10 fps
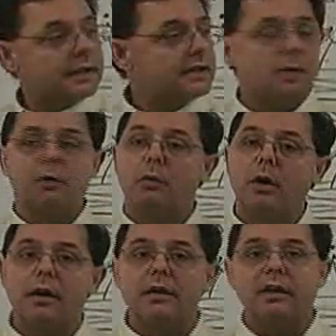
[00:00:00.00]
They say, well,
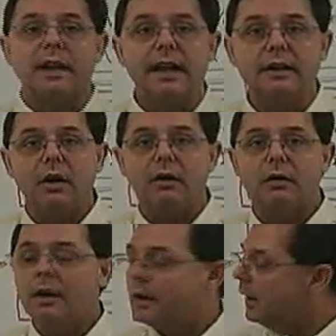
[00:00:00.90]
where else can I go?
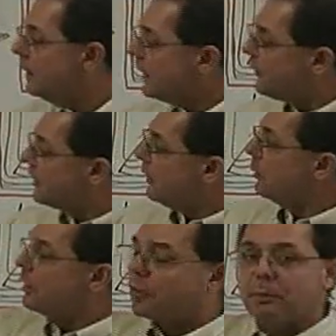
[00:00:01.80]
They see a
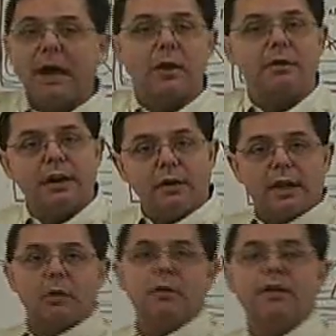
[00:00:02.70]
little spot over there. They
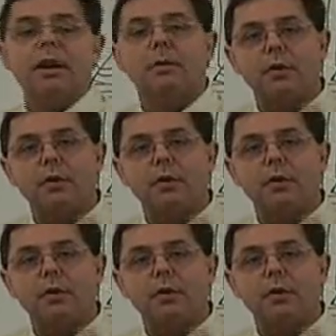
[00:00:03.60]
go over there.